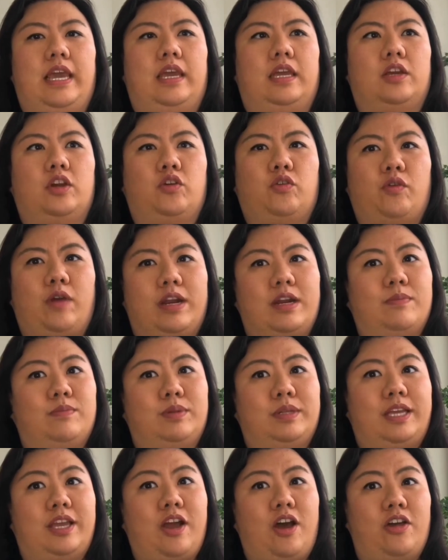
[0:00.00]

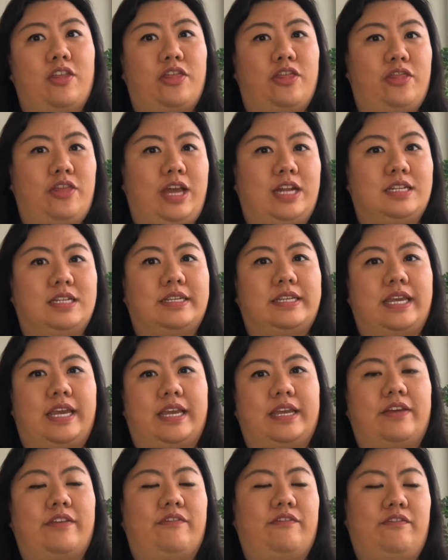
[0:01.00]
Incredibly
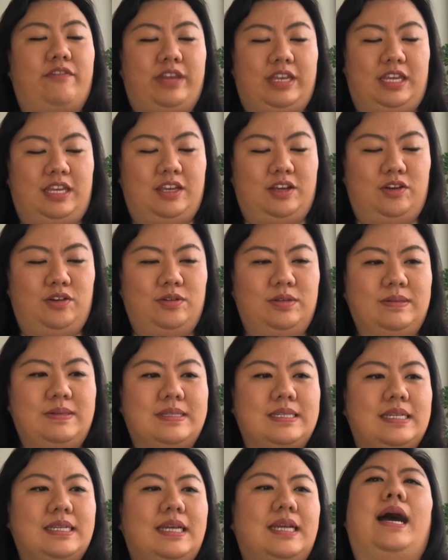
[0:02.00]
Authentic
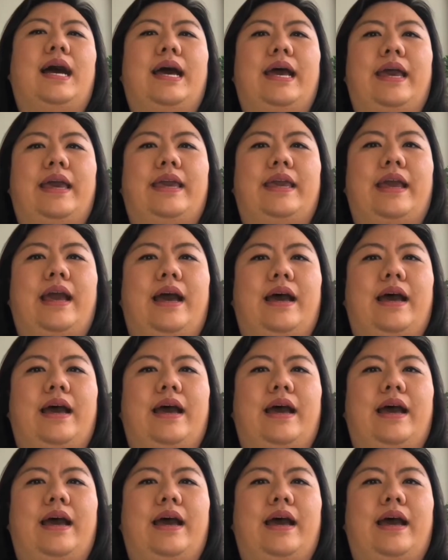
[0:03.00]
Videos. I